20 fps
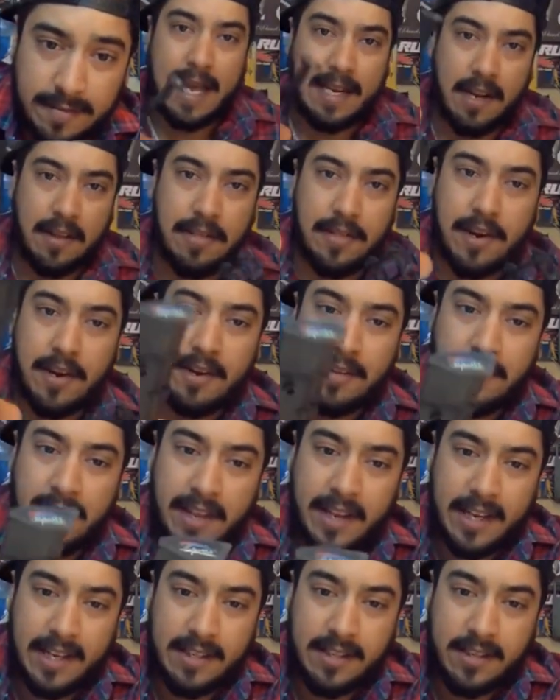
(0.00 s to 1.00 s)
And the third
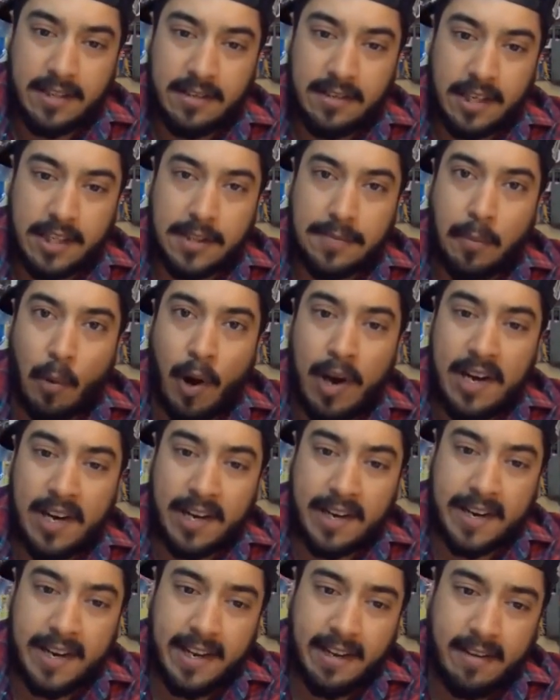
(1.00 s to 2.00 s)
thing is the
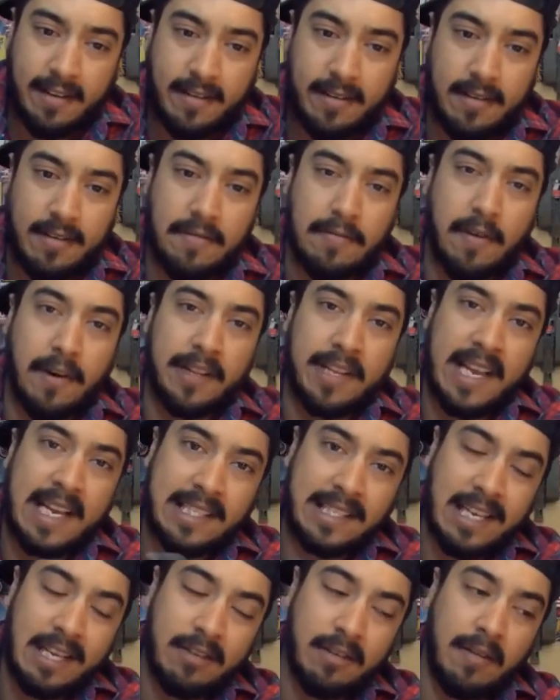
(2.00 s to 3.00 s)
spoiler kit for the
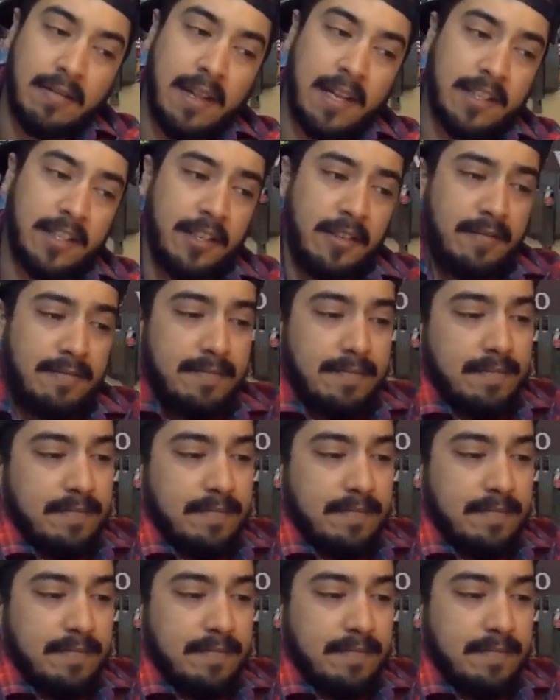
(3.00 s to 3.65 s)
S912 Luctan.